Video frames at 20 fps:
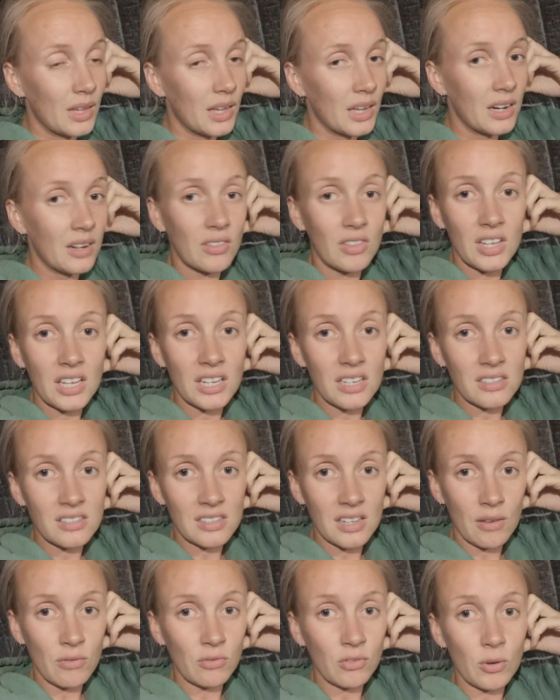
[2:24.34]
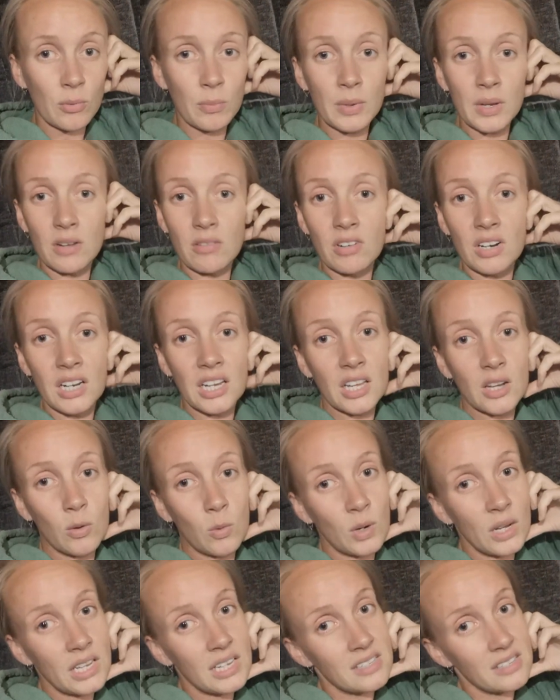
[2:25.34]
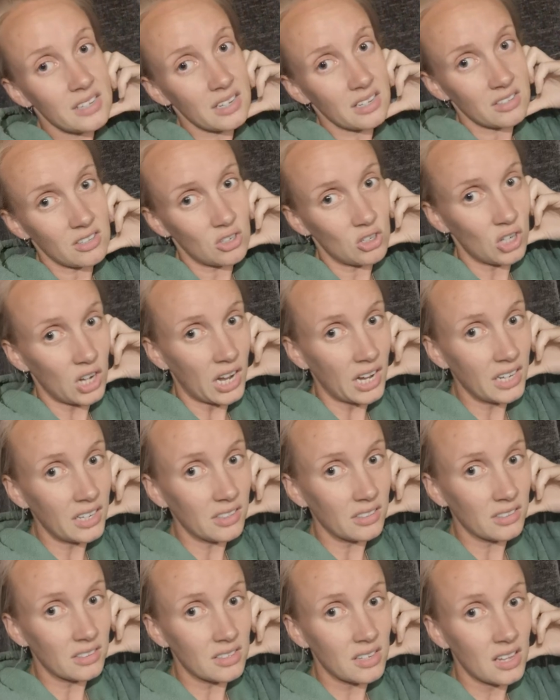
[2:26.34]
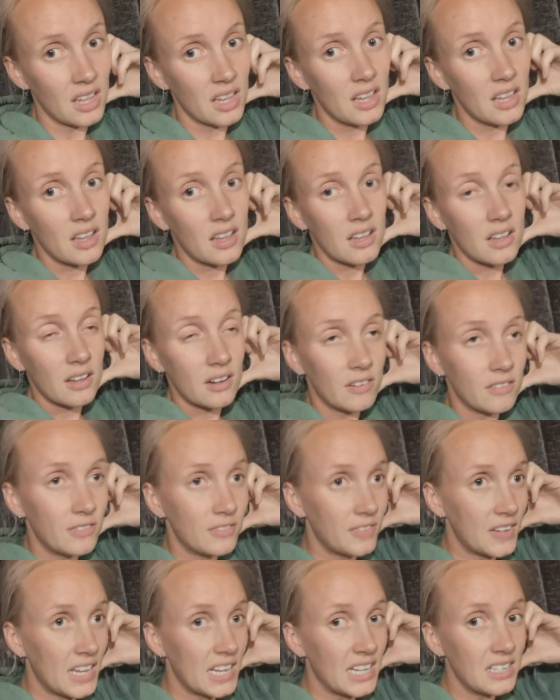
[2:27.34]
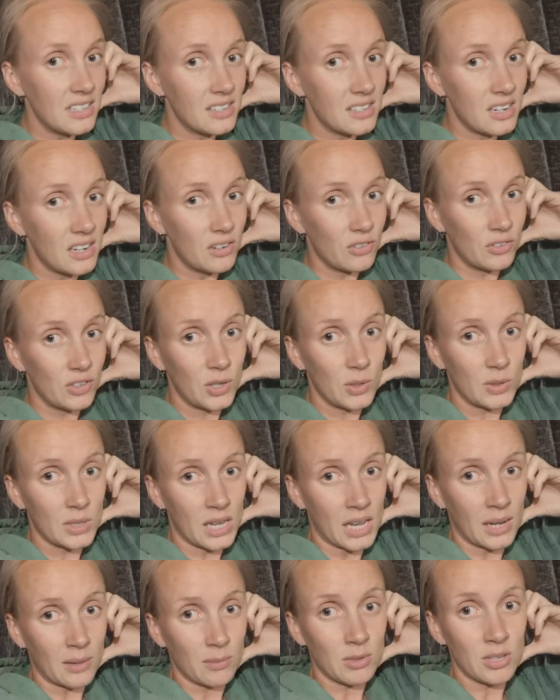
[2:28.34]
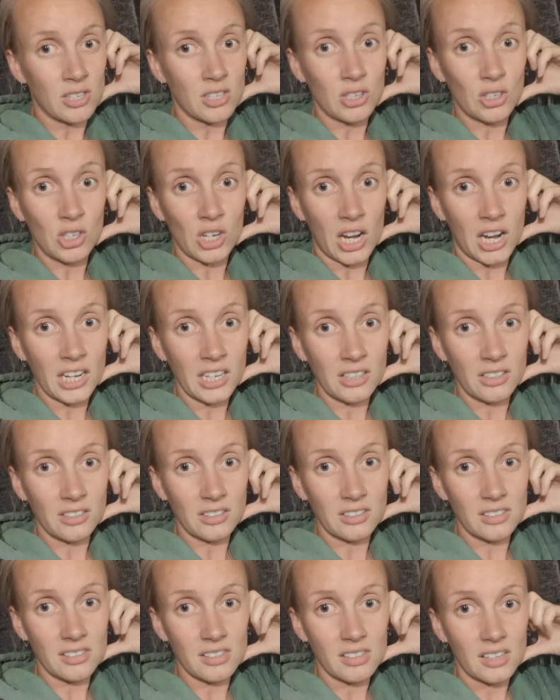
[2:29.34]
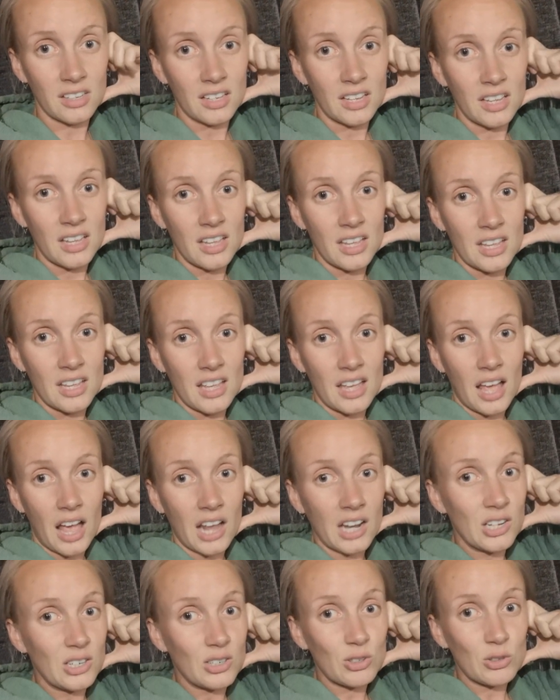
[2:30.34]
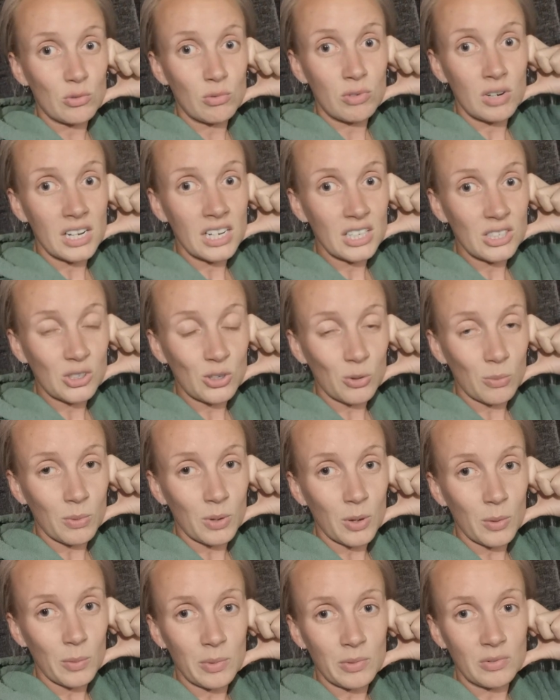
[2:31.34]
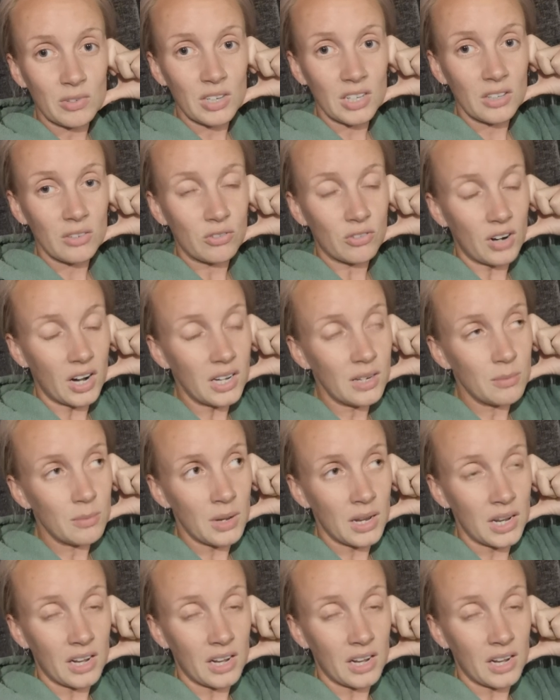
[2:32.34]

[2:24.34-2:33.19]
And I think it stemmed from being really queasy as a child and fainting a few times as a child. And it just really shook me up and really frightened me.